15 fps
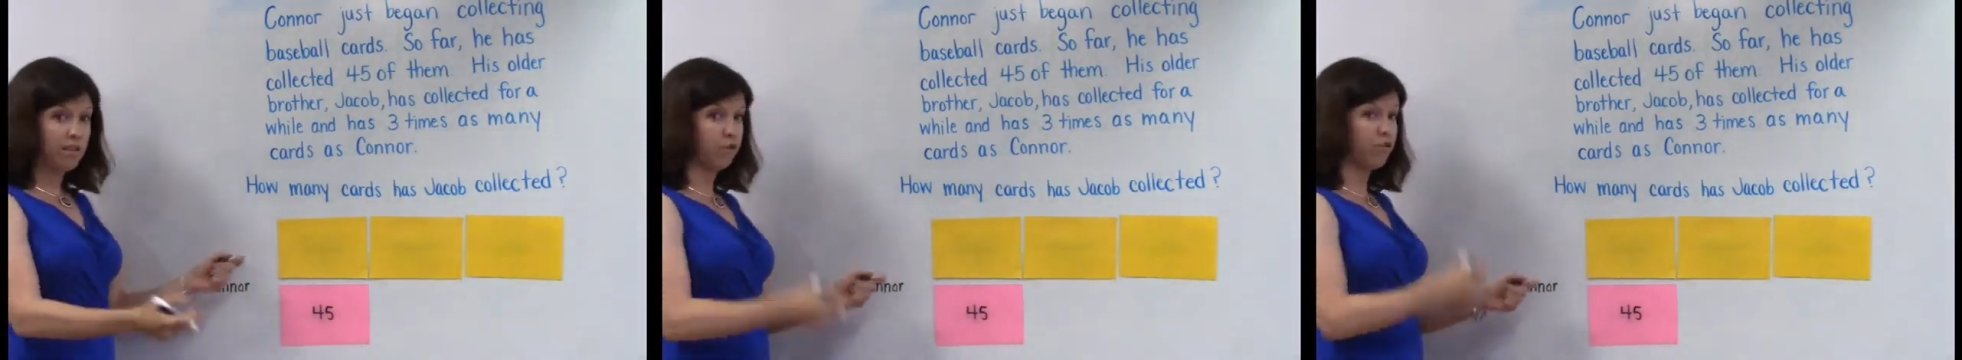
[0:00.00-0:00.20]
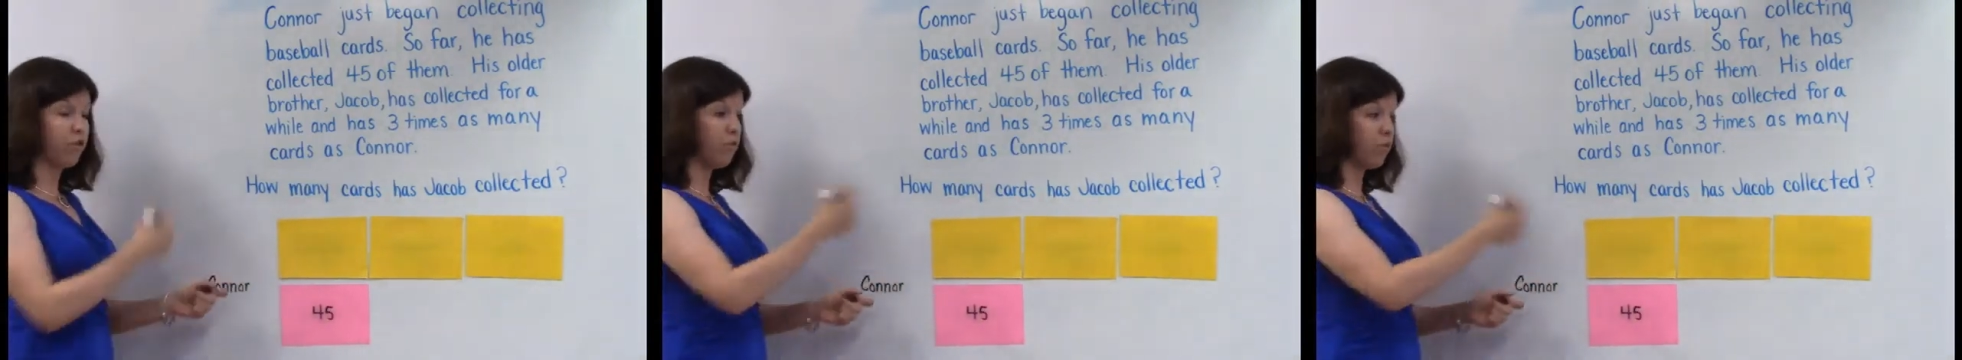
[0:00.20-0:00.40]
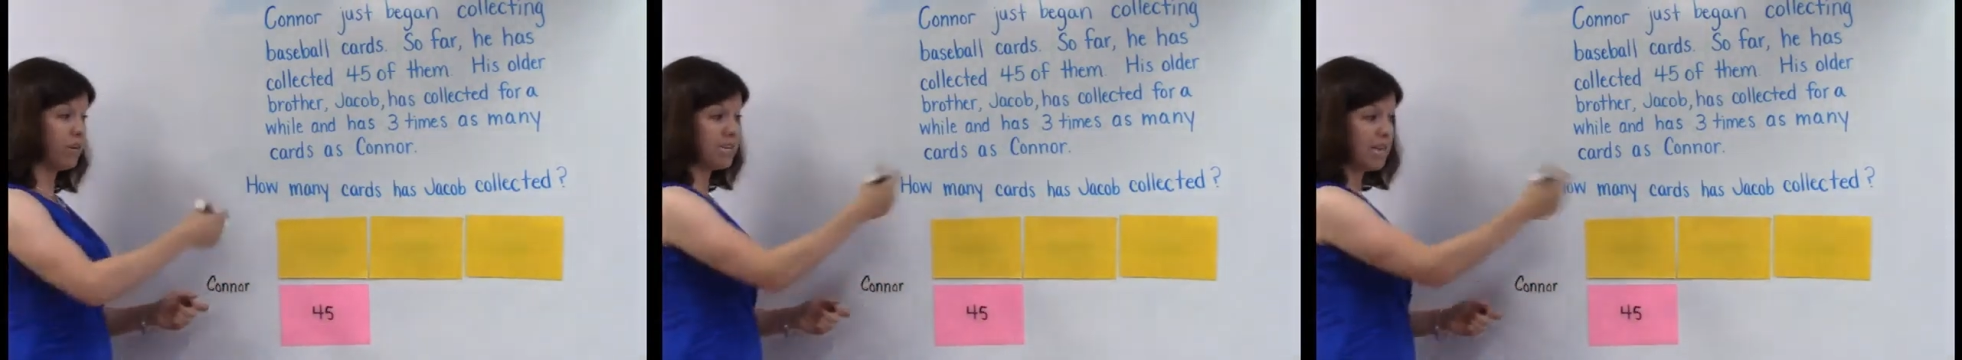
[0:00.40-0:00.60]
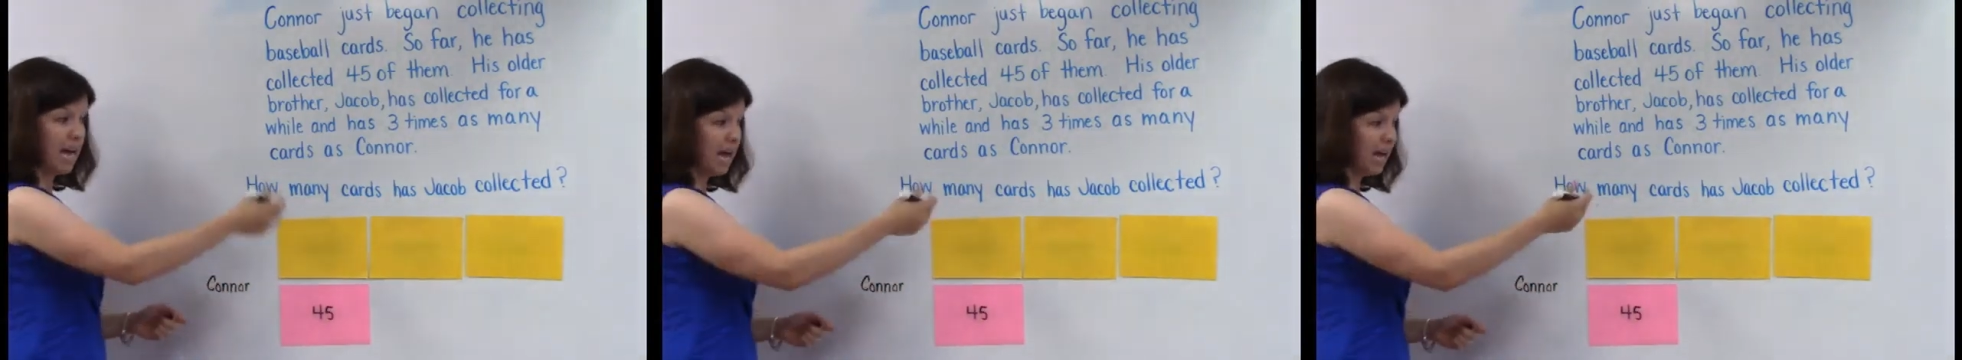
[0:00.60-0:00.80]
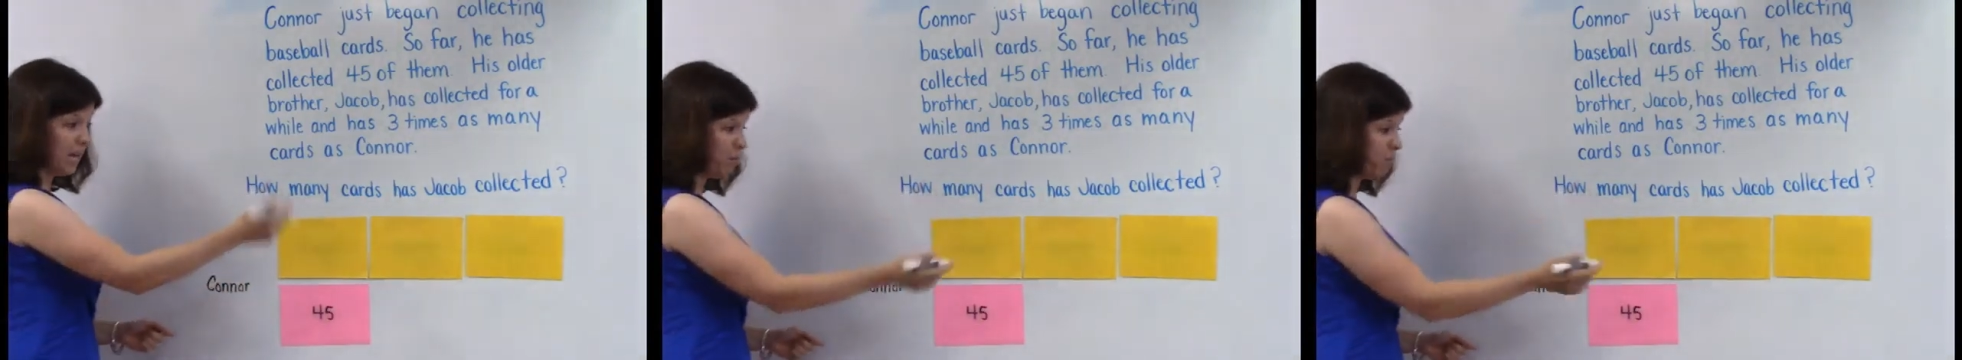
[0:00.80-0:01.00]
He has 3
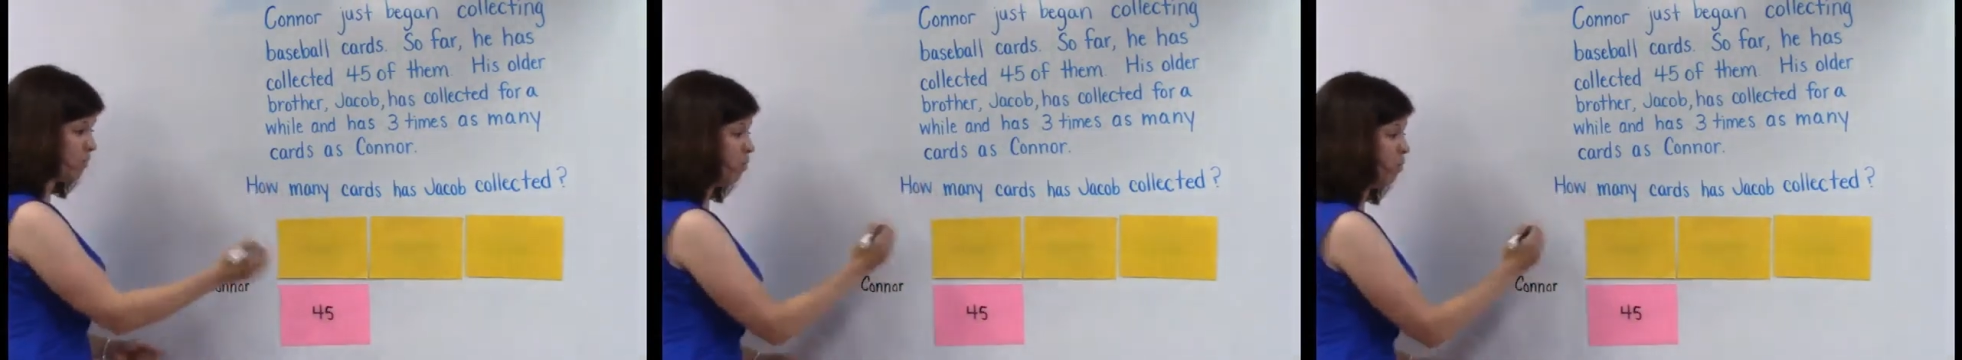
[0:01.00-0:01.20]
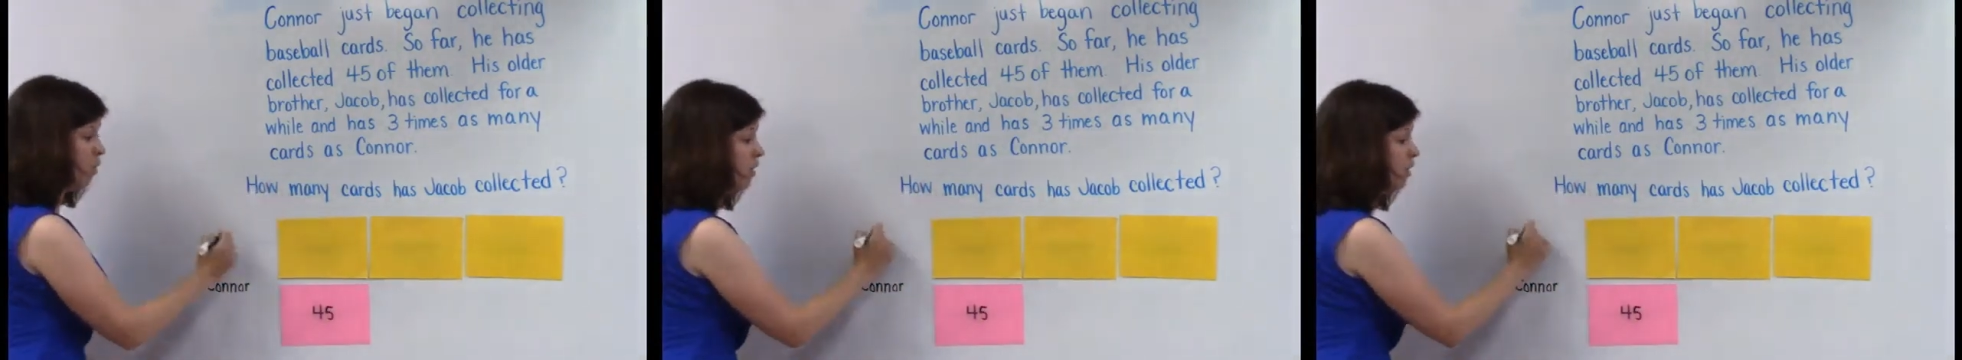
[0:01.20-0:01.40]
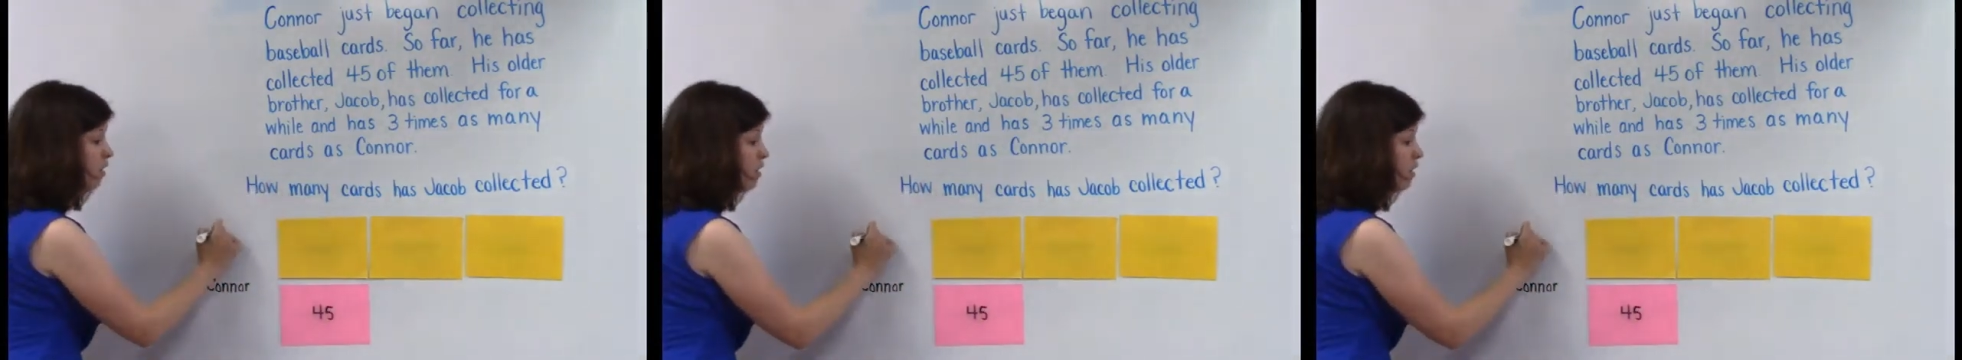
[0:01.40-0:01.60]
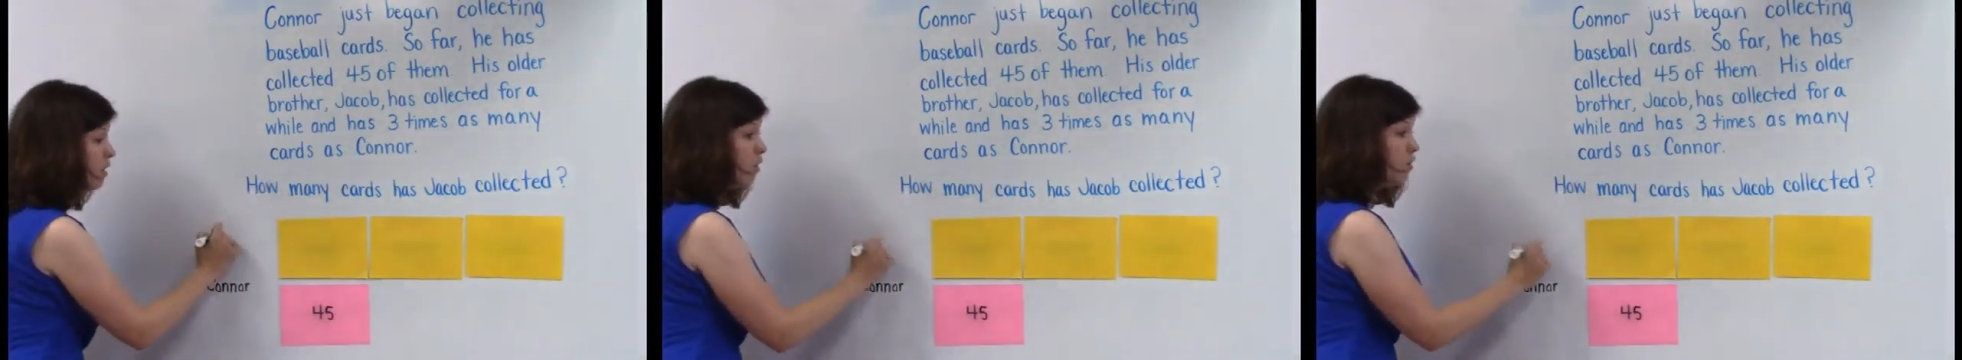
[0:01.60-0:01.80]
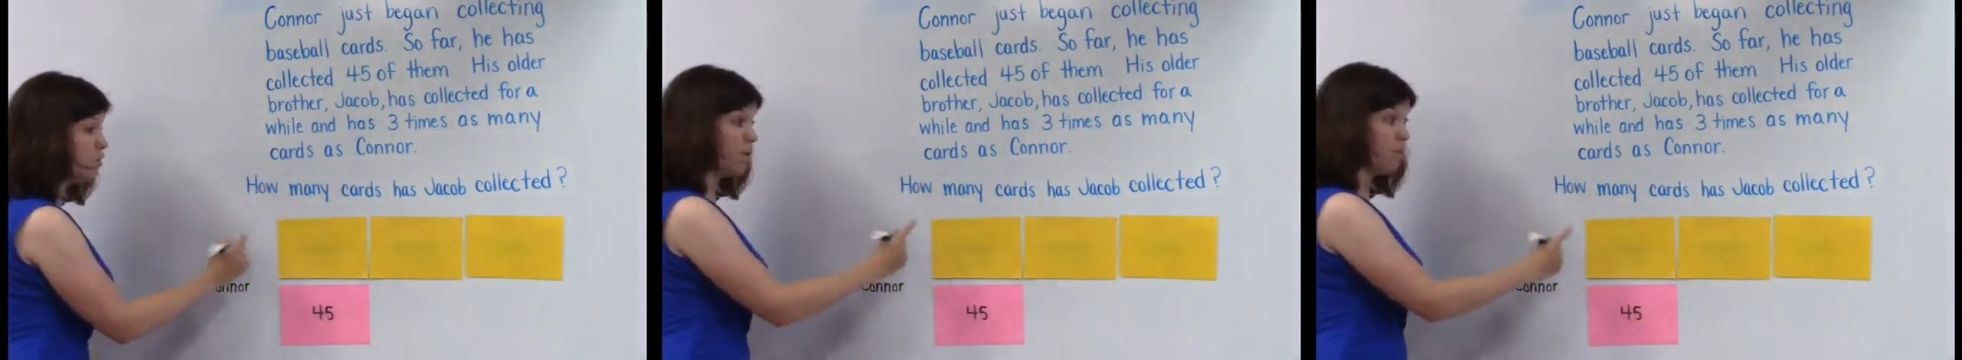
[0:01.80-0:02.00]
times more,
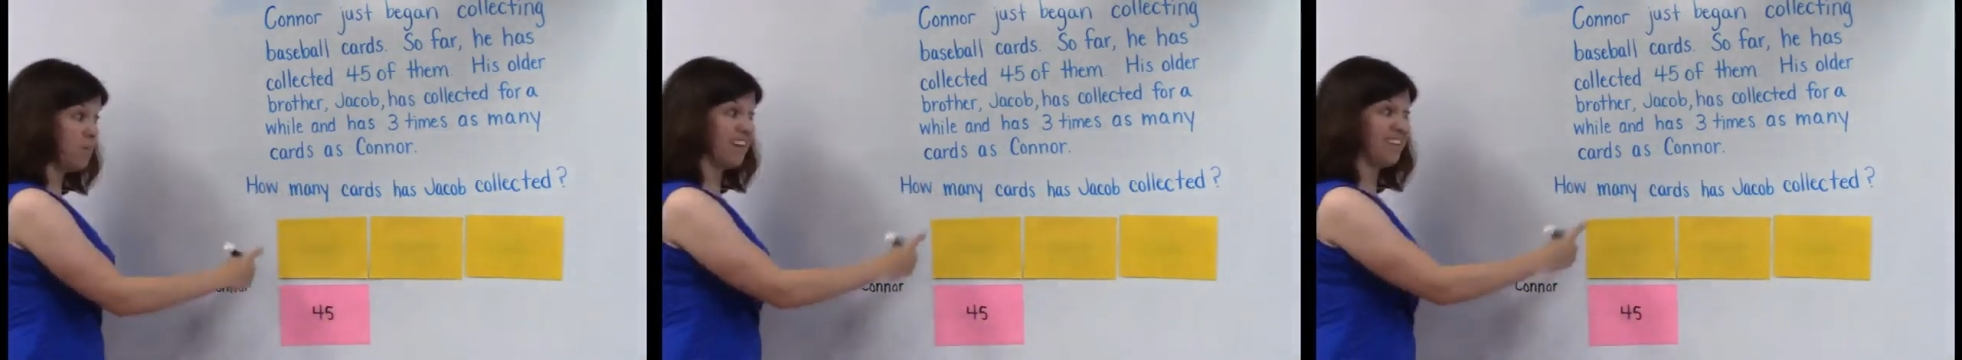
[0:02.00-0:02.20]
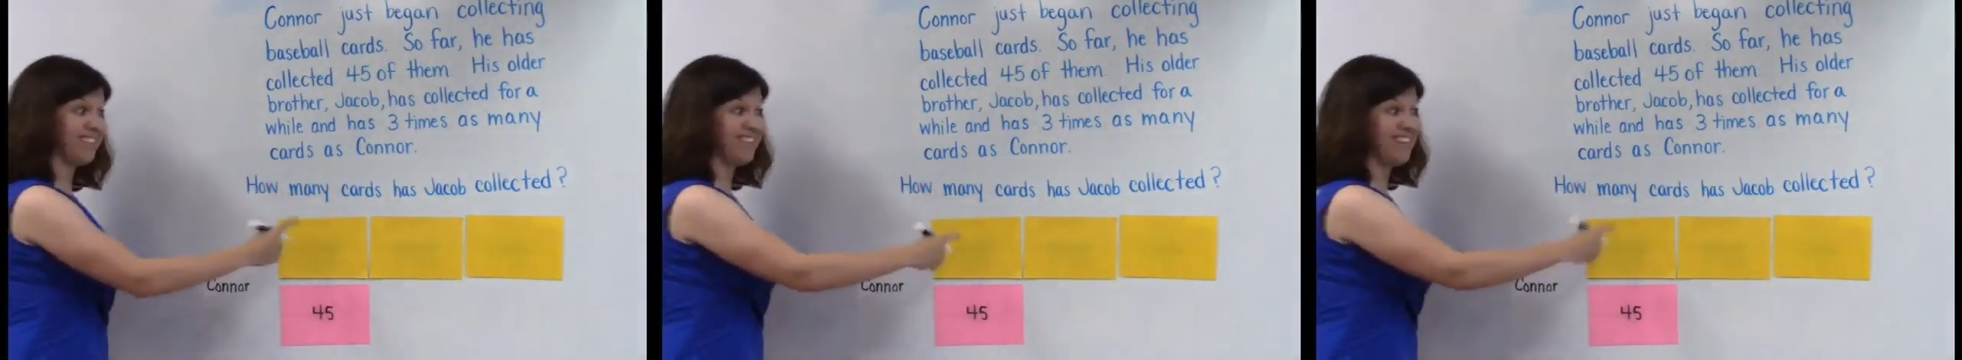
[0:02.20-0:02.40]
so it makes